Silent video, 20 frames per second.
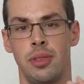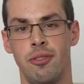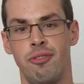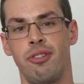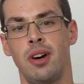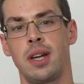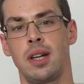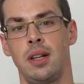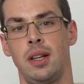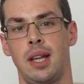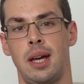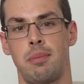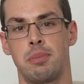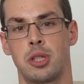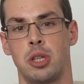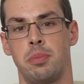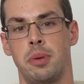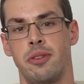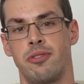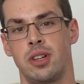The final
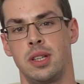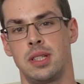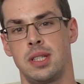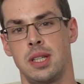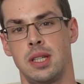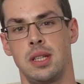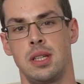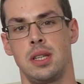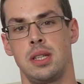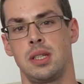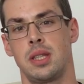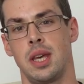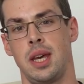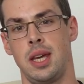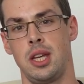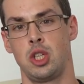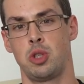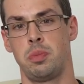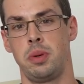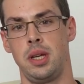laptop I've considered is the
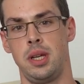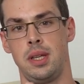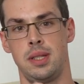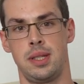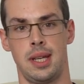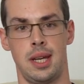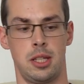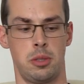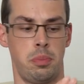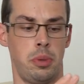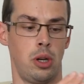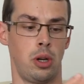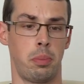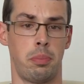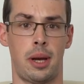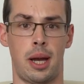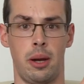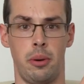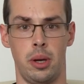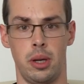HP
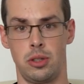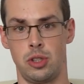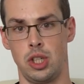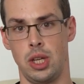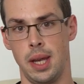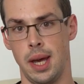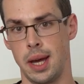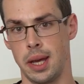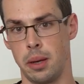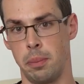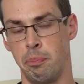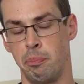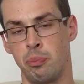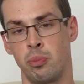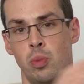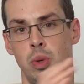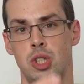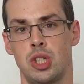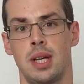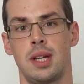ZBook Power G9,
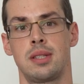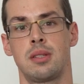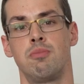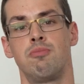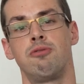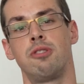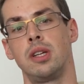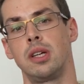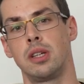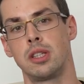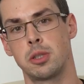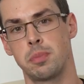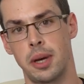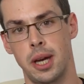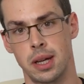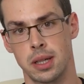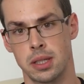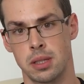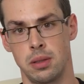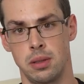which has some pretty good
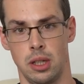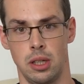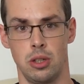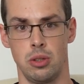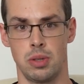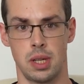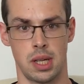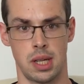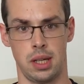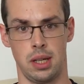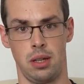specs, including